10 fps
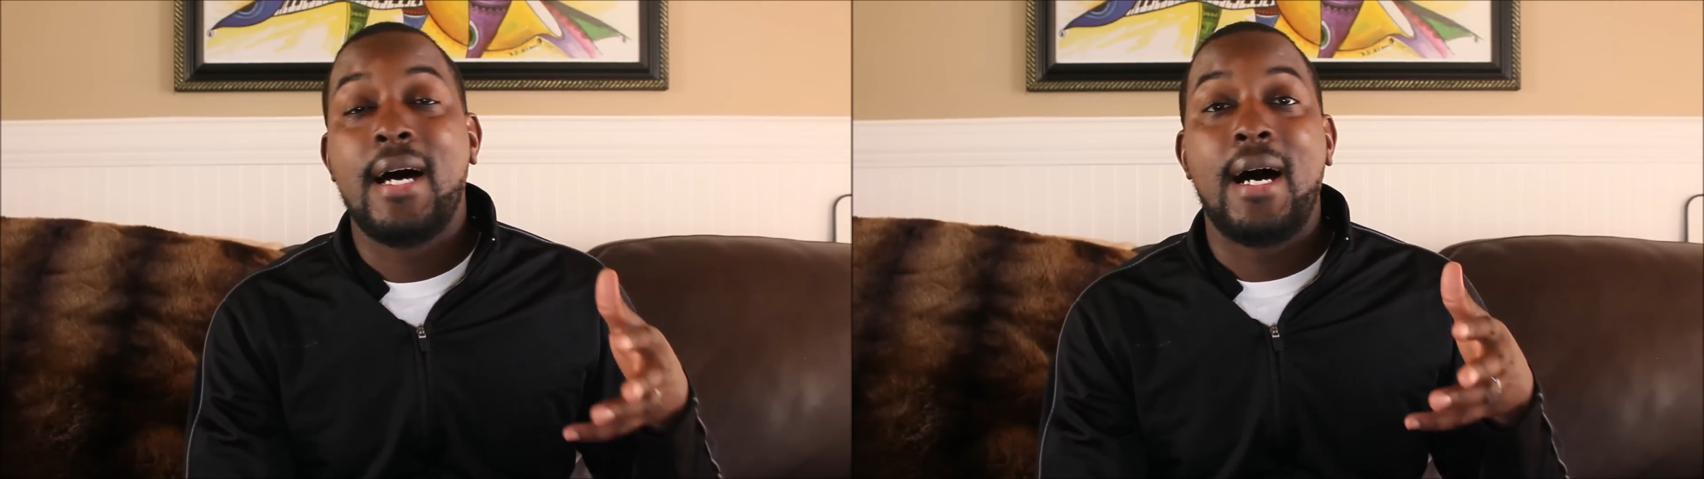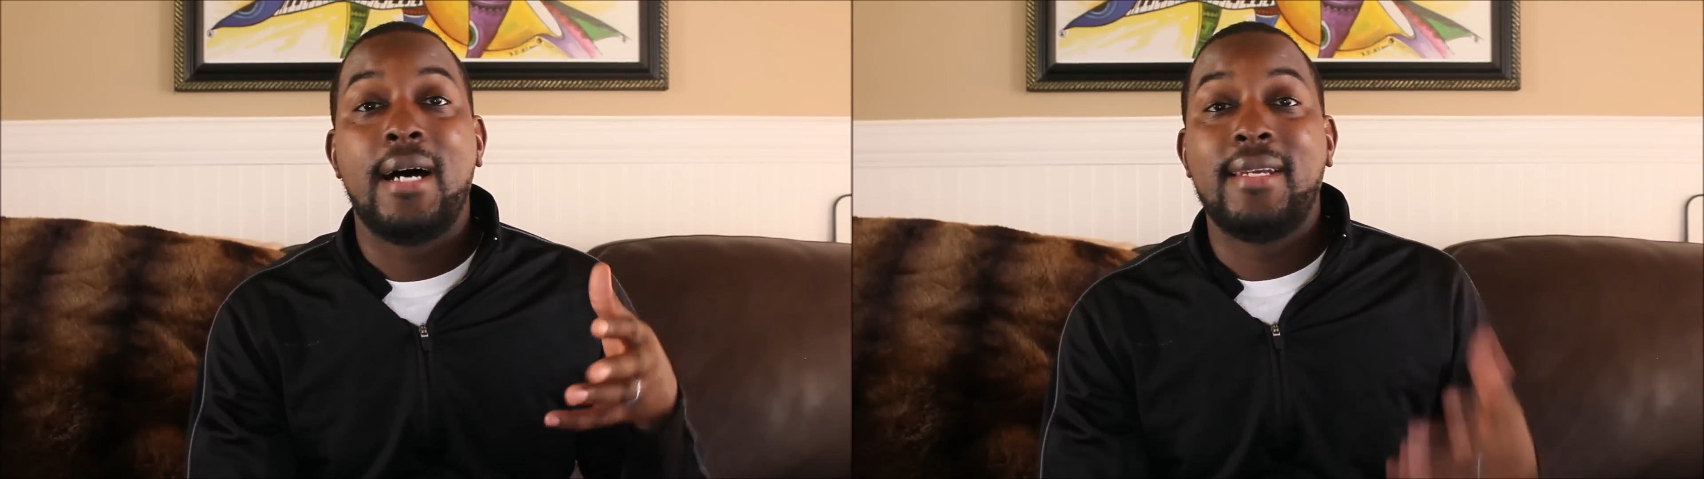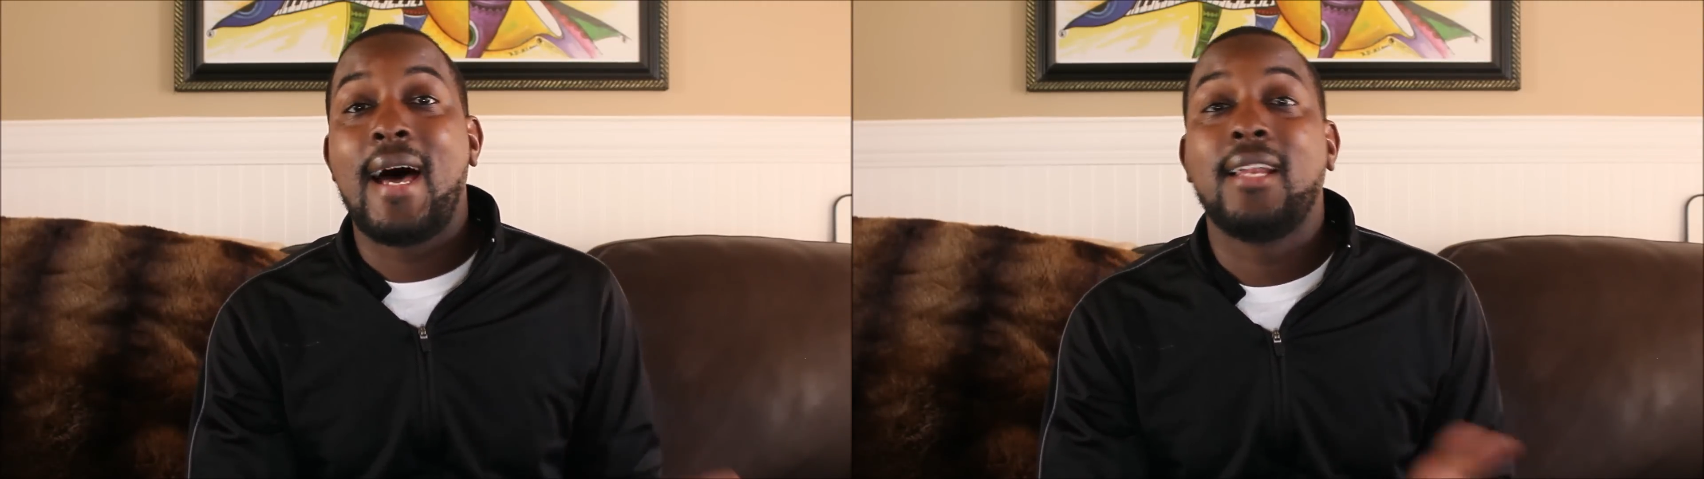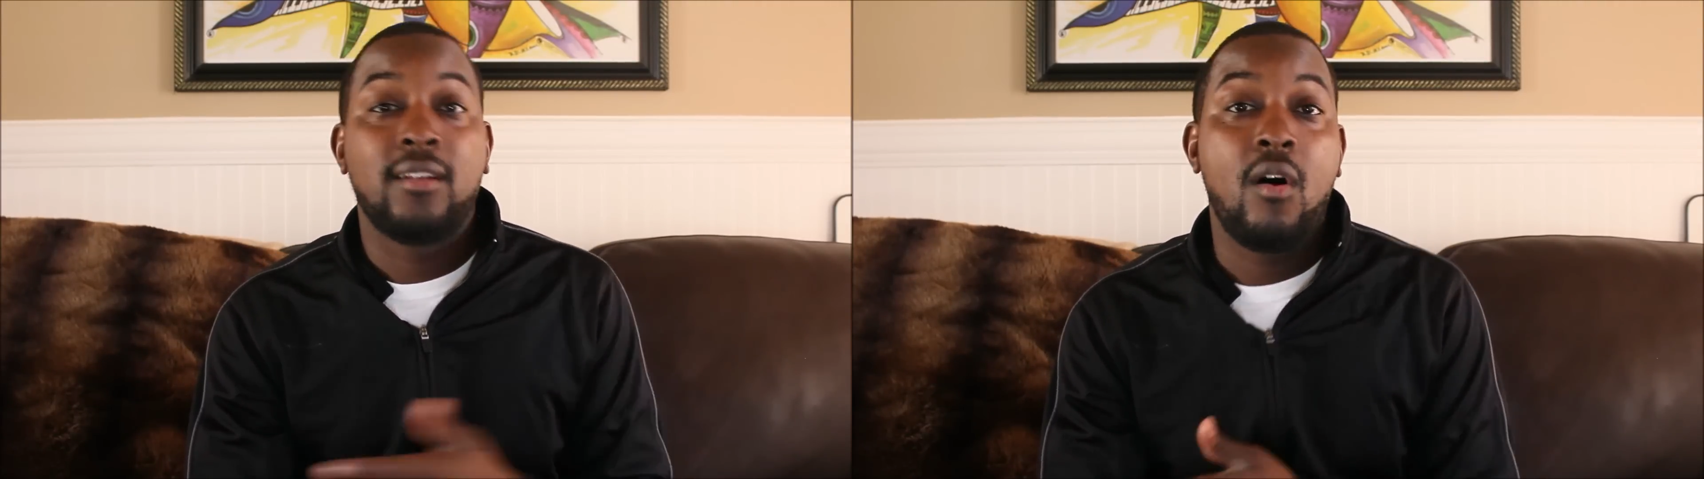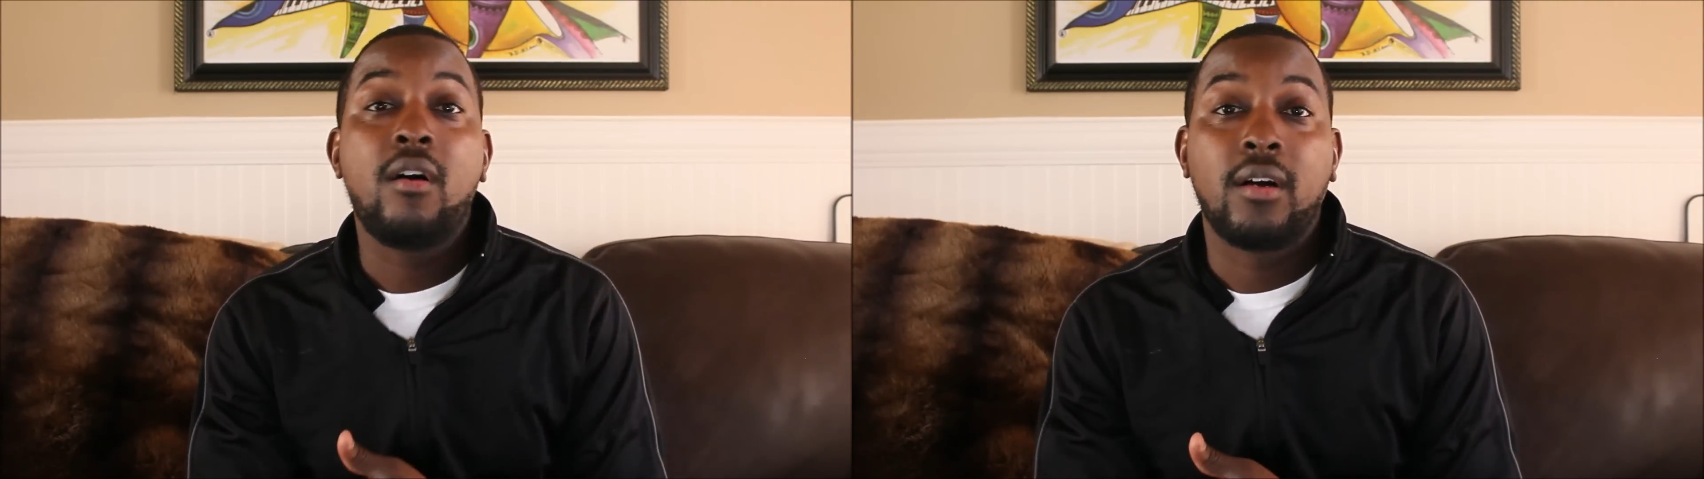not
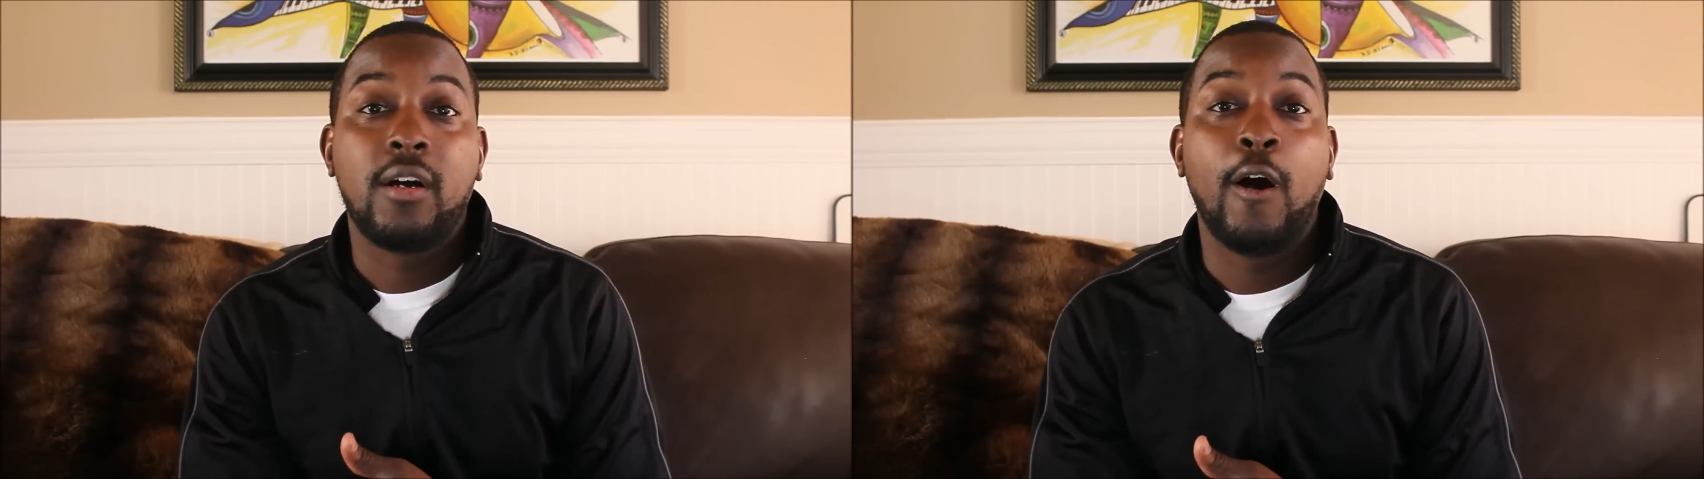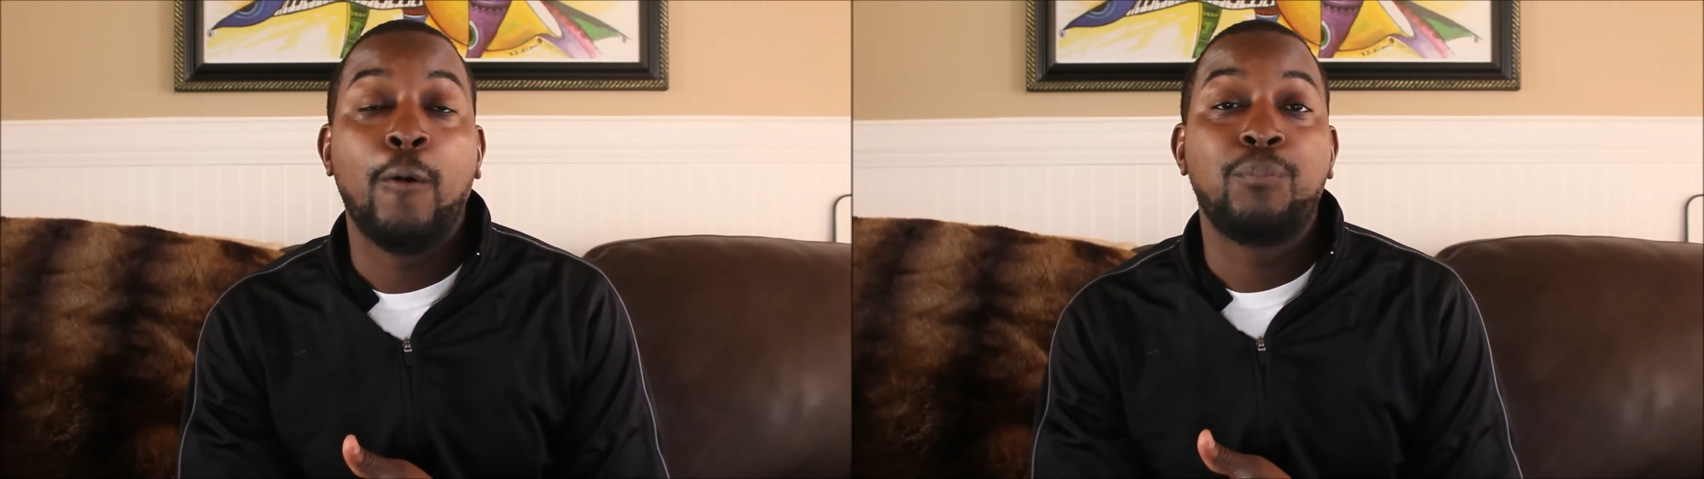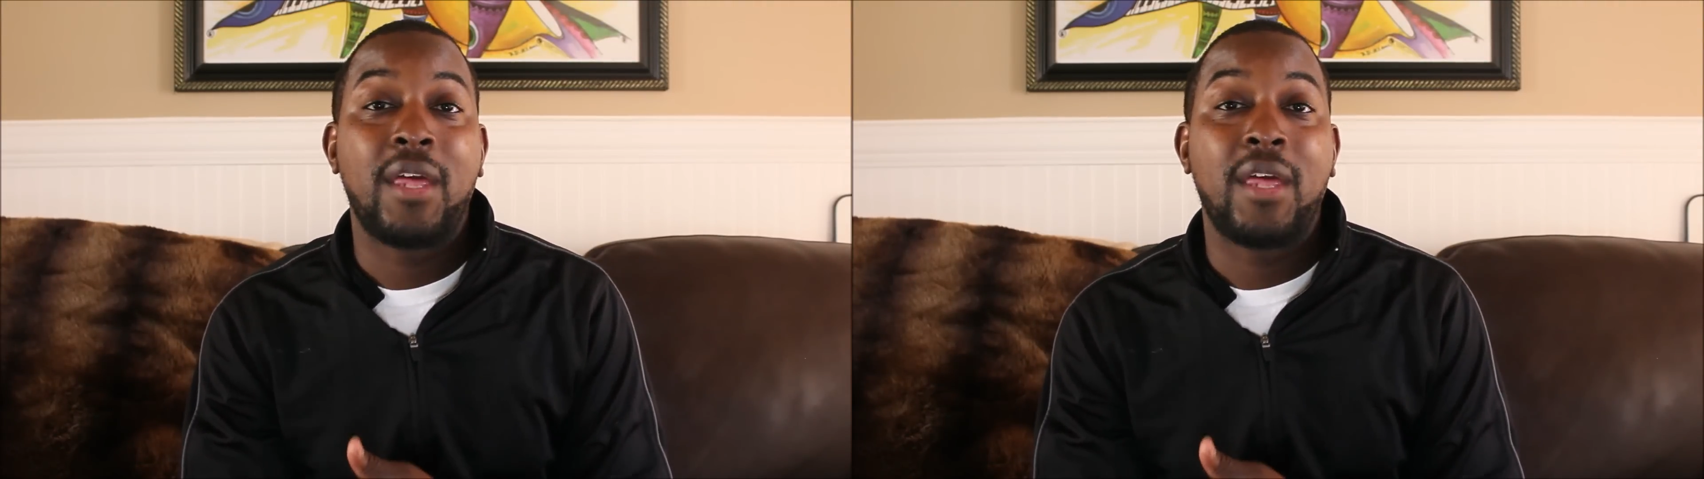long ago,